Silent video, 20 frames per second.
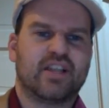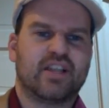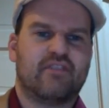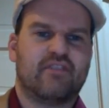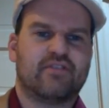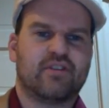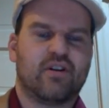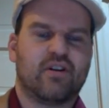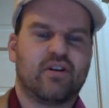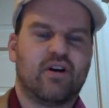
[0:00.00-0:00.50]

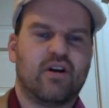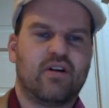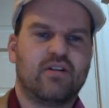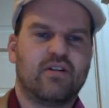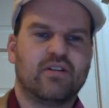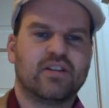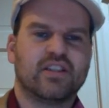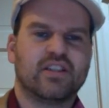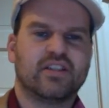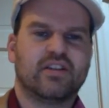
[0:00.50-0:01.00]
after
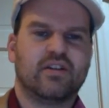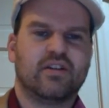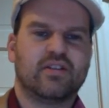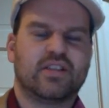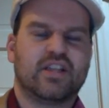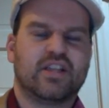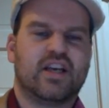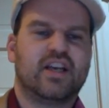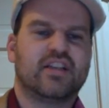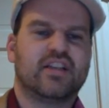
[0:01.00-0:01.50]
all those
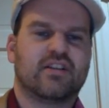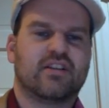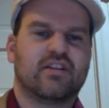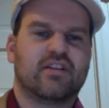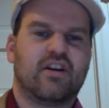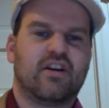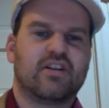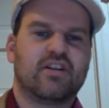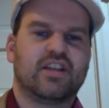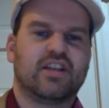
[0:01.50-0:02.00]
things are
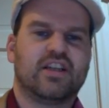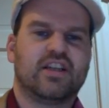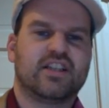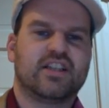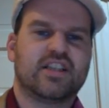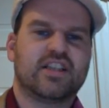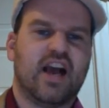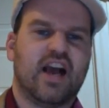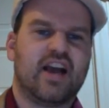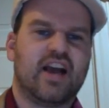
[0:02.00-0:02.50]
largely
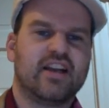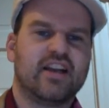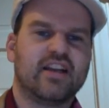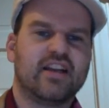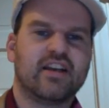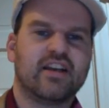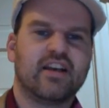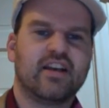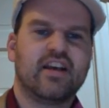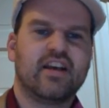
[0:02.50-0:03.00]

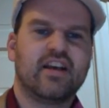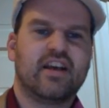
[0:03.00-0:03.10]
decided